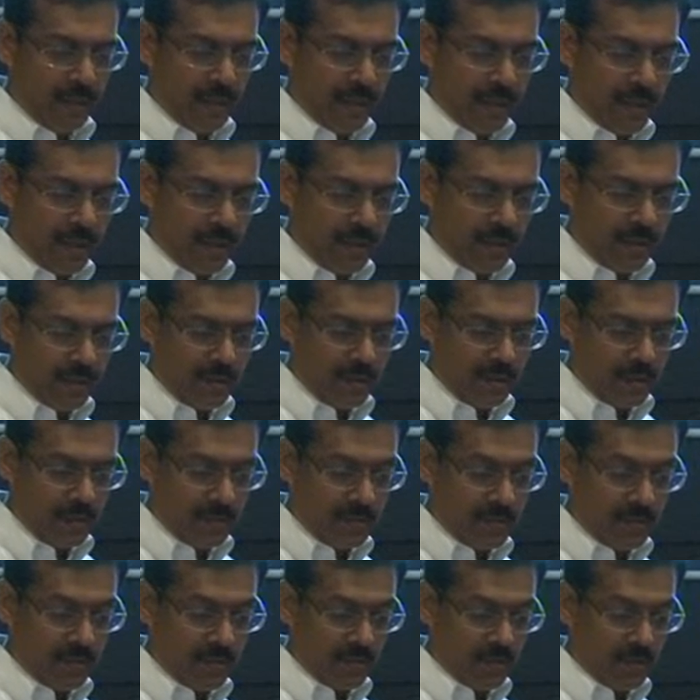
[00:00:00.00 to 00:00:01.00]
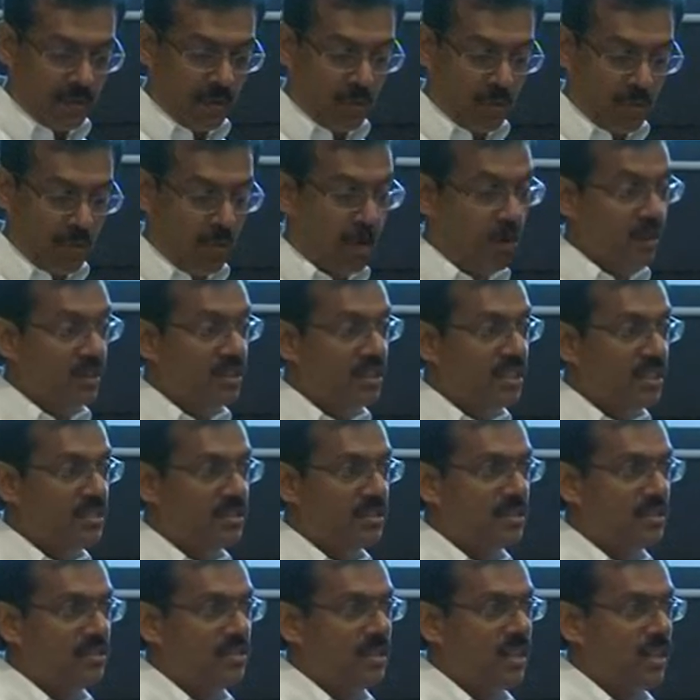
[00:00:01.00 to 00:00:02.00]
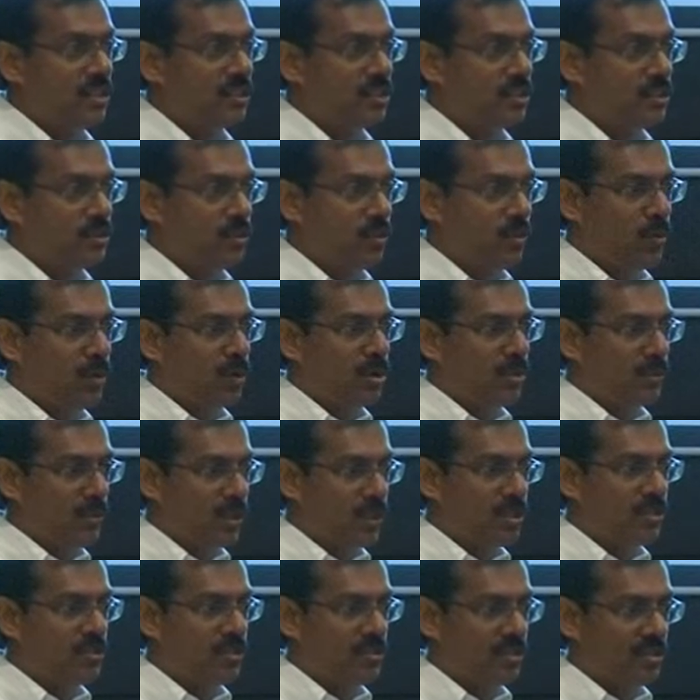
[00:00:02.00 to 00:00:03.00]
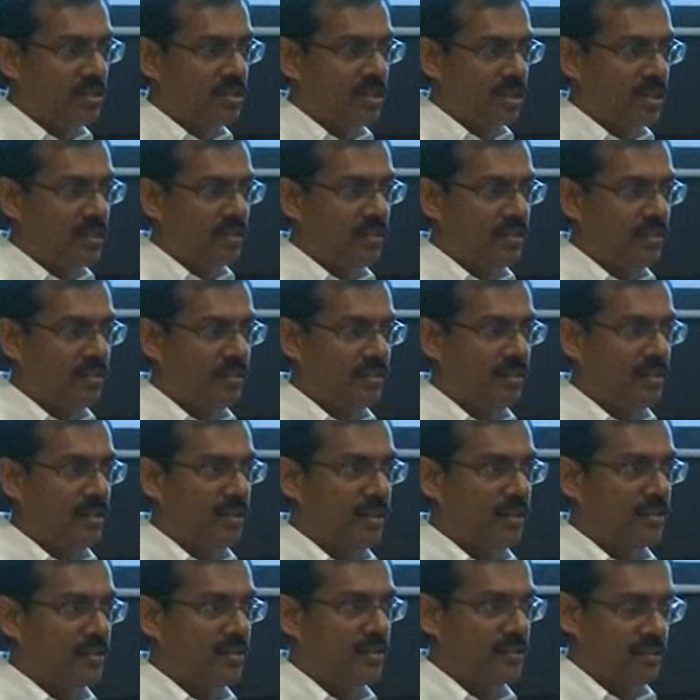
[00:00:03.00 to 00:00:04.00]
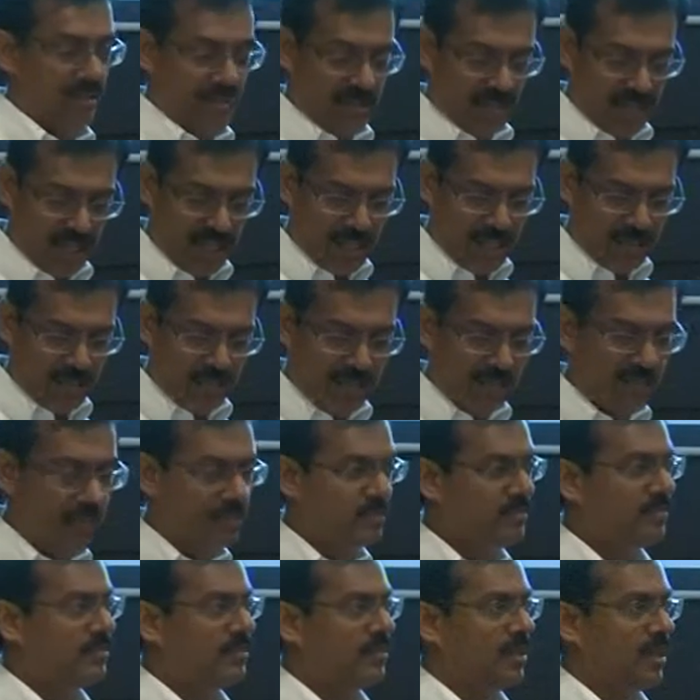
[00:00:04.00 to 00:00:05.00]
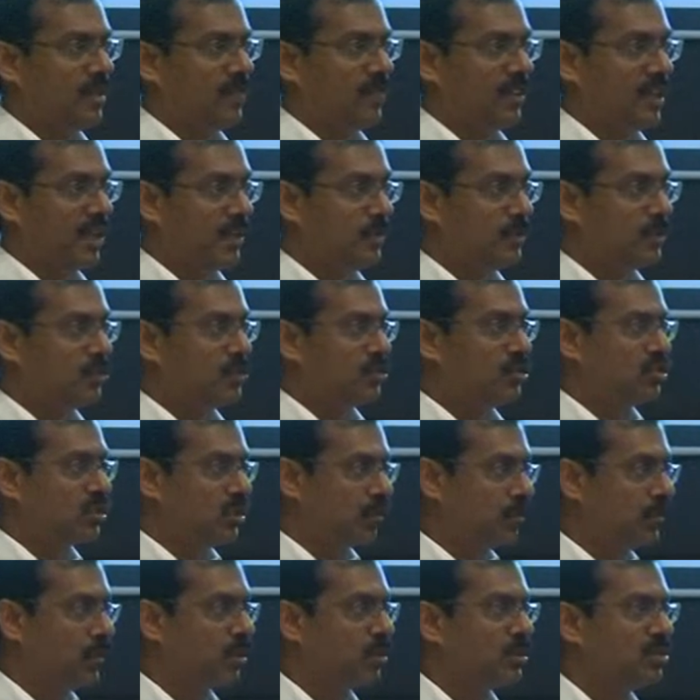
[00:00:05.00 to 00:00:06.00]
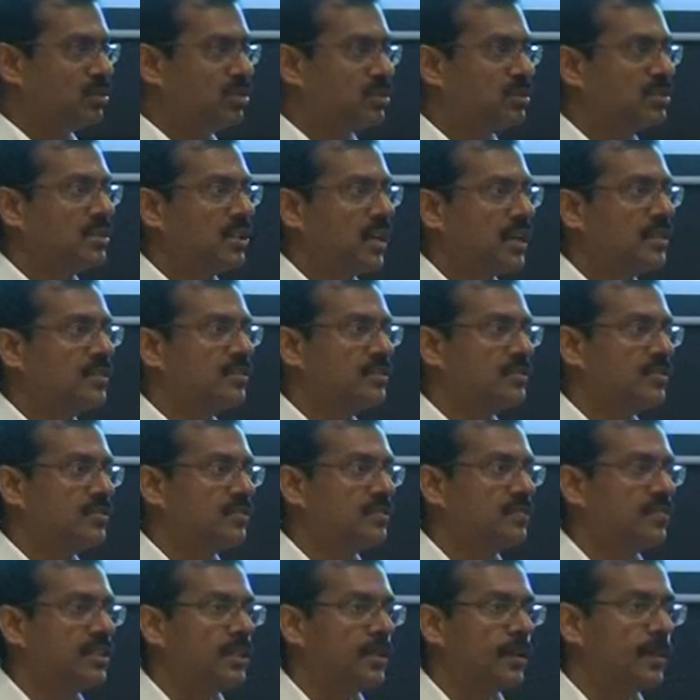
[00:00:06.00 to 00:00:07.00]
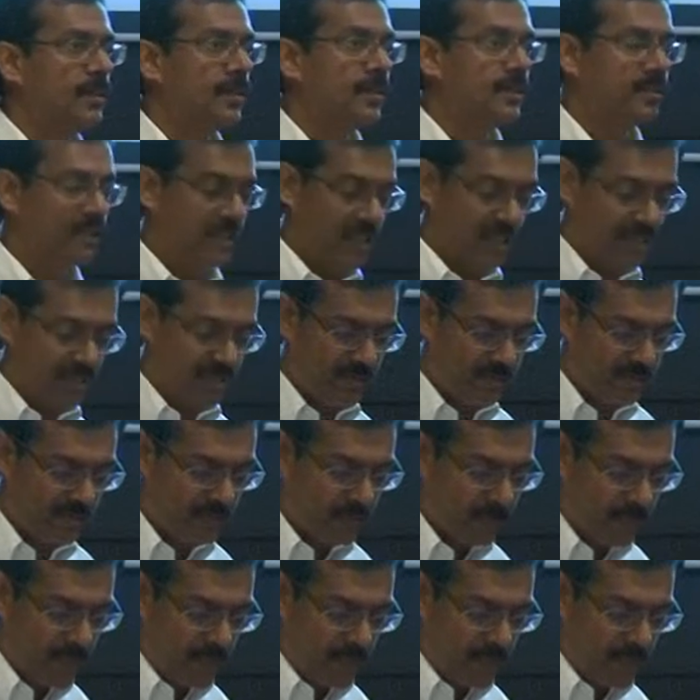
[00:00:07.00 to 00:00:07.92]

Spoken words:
and over all these interactions, we want to make sure that it's reliable and we're able to support those kinds of interactions.